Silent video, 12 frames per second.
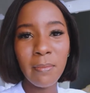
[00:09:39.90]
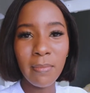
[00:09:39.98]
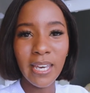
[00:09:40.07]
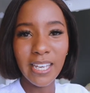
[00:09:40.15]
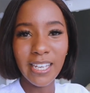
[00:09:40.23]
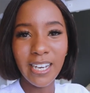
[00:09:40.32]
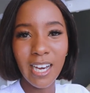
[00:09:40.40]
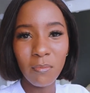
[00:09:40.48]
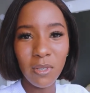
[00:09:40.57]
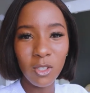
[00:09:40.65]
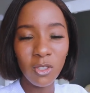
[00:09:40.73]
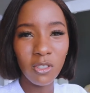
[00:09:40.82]
makeup.
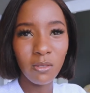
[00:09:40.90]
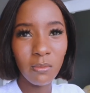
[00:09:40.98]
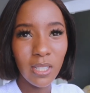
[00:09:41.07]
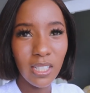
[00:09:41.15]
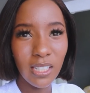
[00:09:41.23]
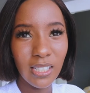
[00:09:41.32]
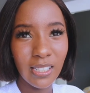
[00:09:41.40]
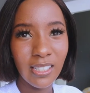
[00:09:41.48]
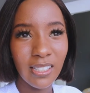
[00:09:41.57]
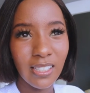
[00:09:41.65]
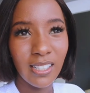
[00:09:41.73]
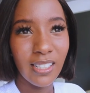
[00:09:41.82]
It took me,
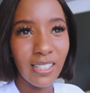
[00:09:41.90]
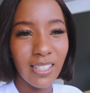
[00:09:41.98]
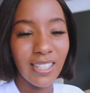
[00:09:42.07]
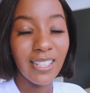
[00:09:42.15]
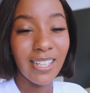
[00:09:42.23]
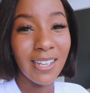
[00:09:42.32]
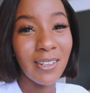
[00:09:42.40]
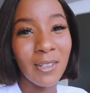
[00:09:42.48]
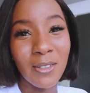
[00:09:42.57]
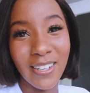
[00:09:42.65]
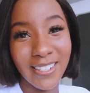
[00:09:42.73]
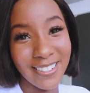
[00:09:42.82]
I don't know,
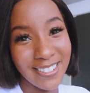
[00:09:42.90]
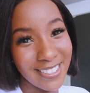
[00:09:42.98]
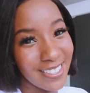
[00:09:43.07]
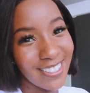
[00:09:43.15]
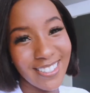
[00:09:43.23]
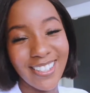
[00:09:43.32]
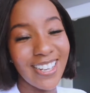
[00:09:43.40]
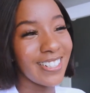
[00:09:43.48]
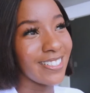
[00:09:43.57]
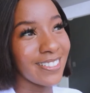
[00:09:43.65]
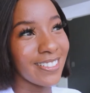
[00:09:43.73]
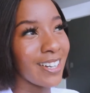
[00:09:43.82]
I don't, I
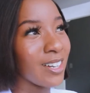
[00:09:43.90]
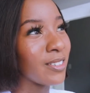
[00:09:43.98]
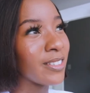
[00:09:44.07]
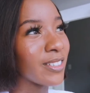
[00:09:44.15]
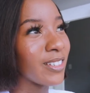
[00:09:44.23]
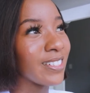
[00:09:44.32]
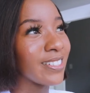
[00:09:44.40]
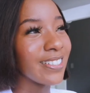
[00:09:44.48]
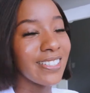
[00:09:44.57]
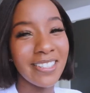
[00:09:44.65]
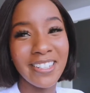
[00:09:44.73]
didn't count honestly.